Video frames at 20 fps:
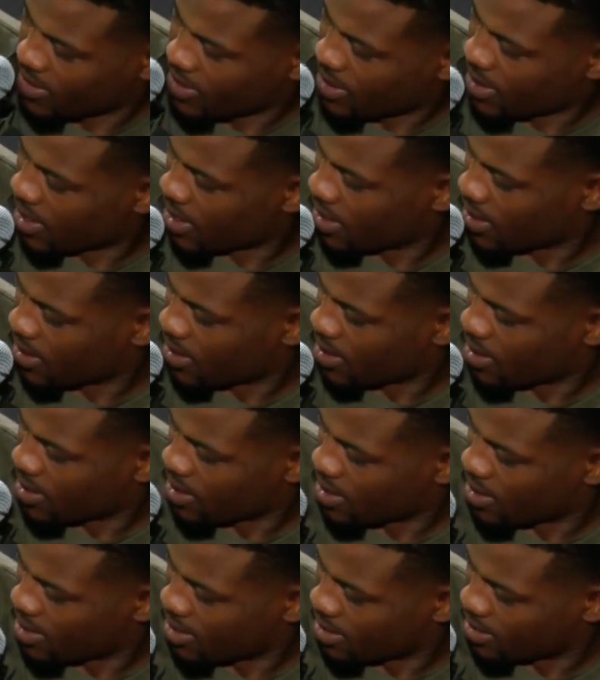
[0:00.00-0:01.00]
And
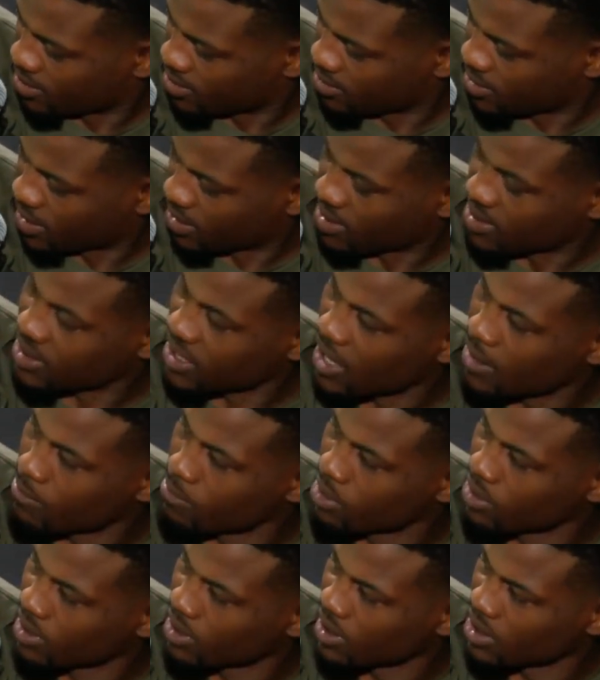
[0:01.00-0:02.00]
it's like the same
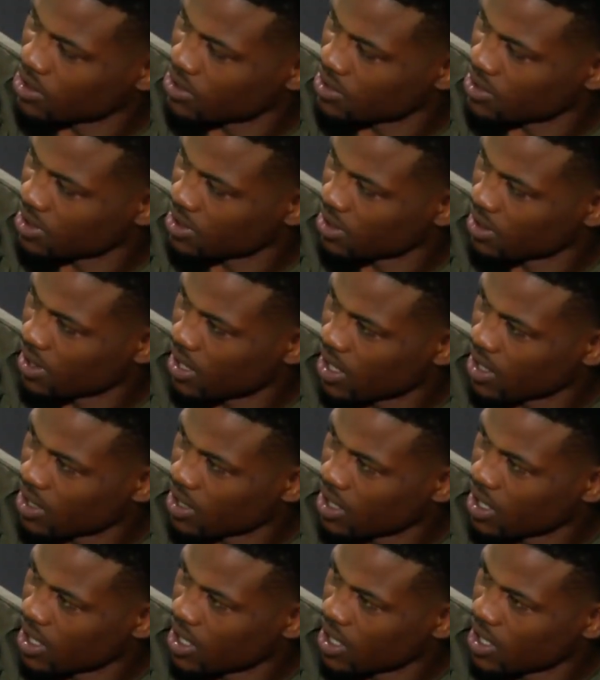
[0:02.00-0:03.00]
bullet that you see on like
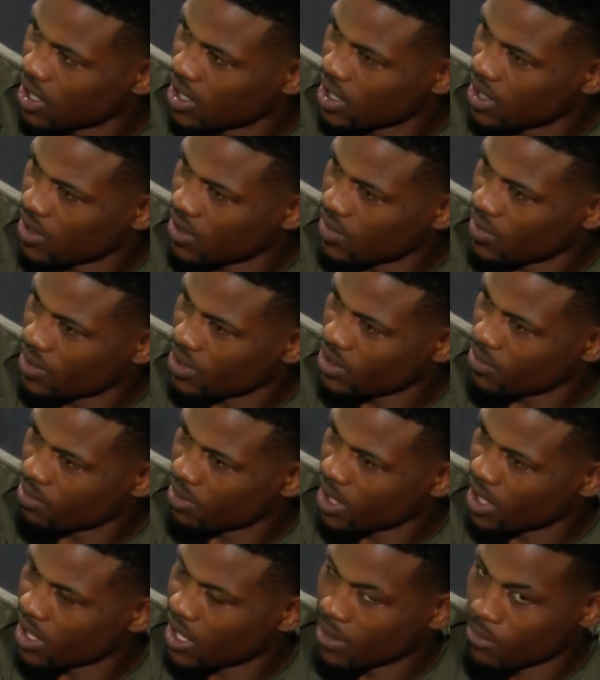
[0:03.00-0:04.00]
when you're
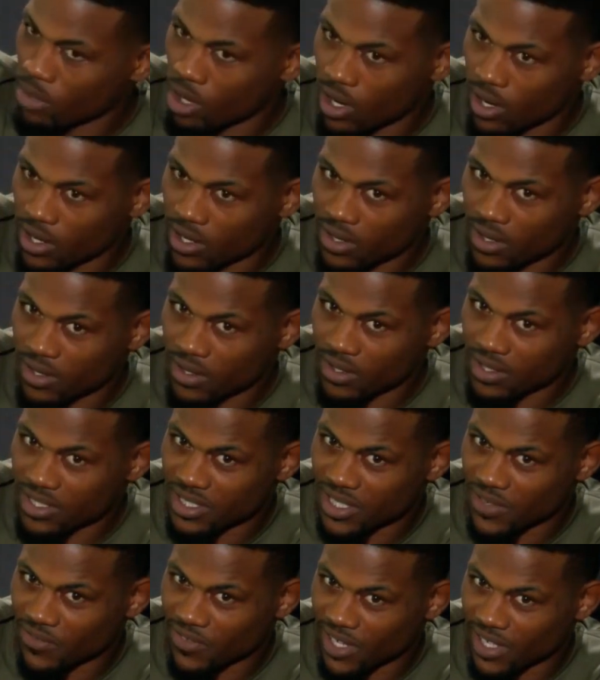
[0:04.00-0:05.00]
playing like Mario and
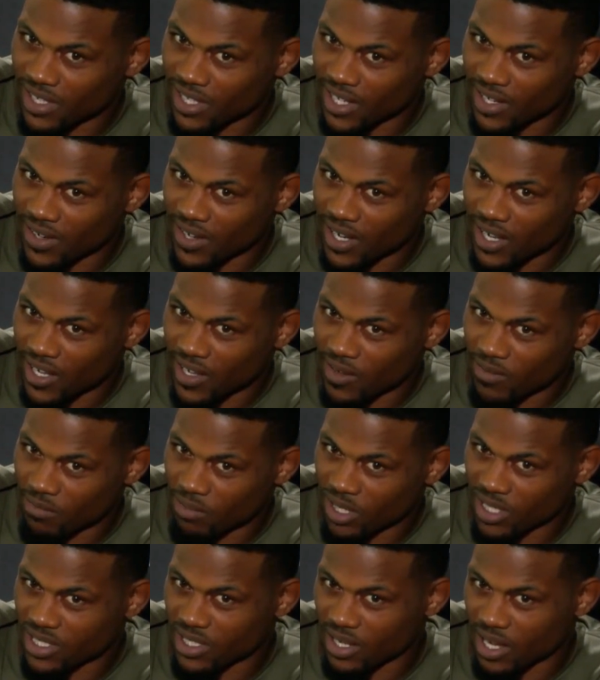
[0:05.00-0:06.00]
stuff like that, right?
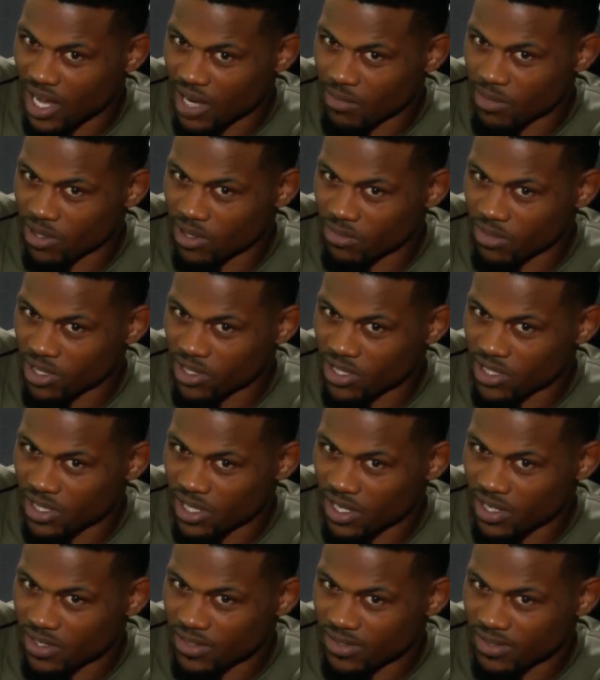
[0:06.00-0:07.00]
But it's a 9mm
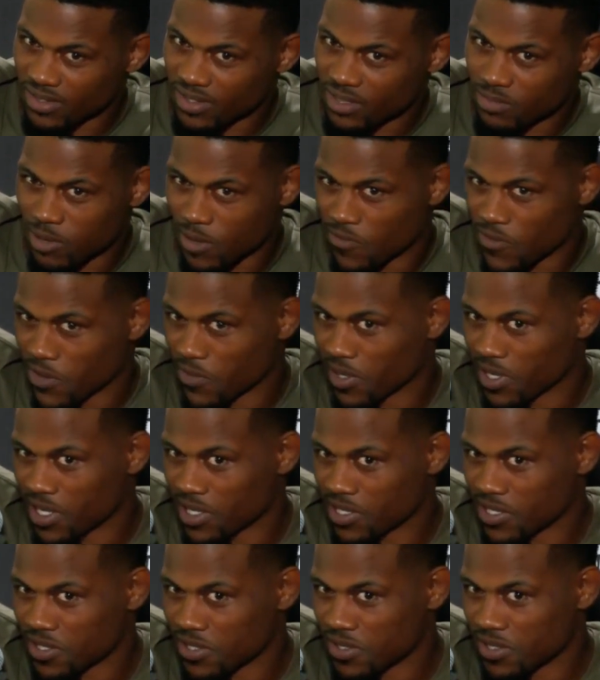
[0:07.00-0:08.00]
shell. It's my favorite gun
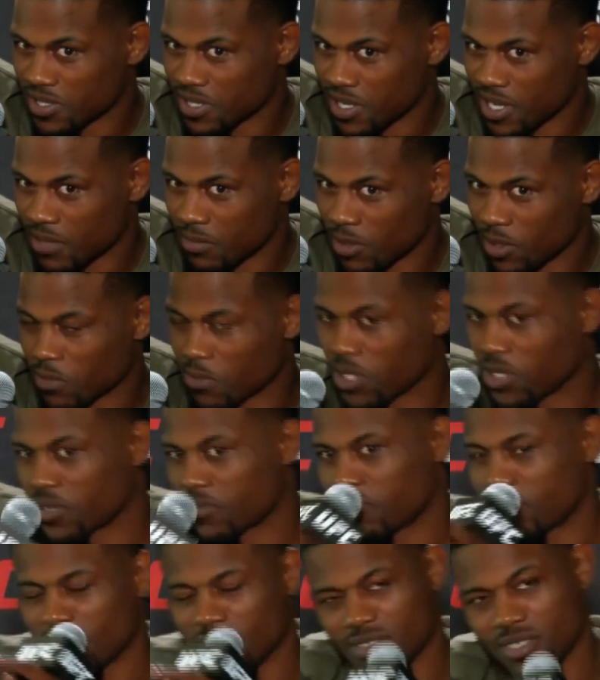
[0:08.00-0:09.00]
to shoot is a 9mm.
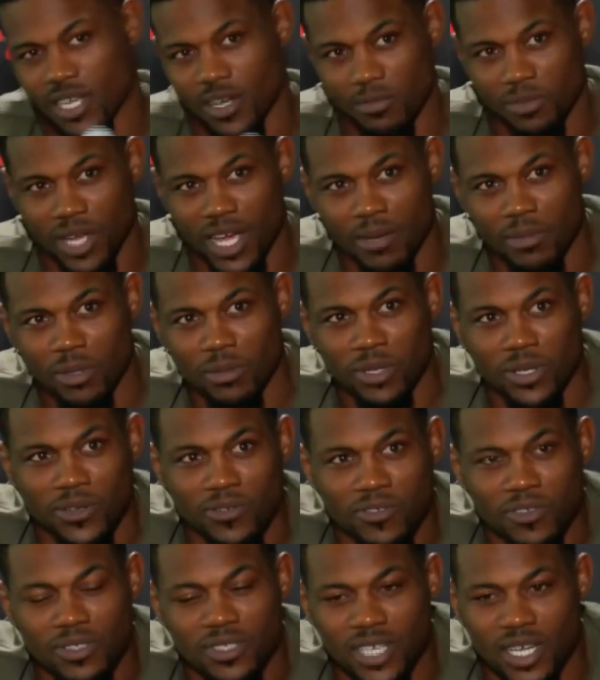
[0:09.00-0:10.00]
I shot a 9mm a
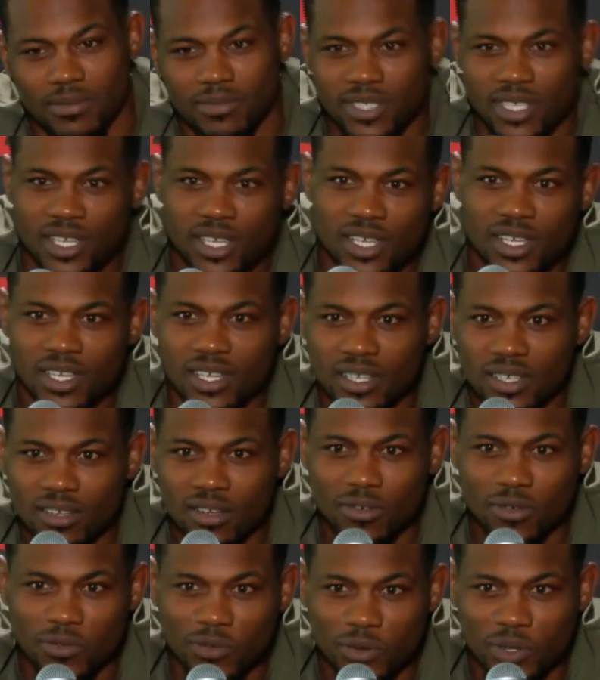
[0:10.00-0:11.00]
few times.
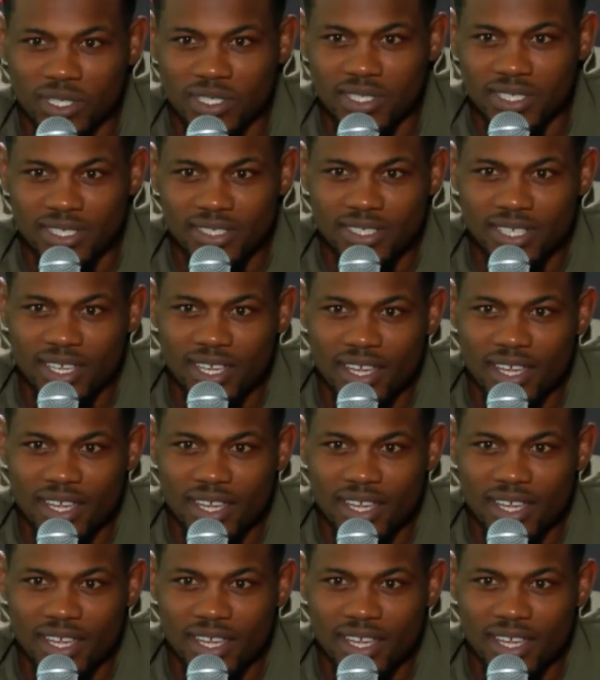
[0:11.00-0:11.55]
Don't do forensics.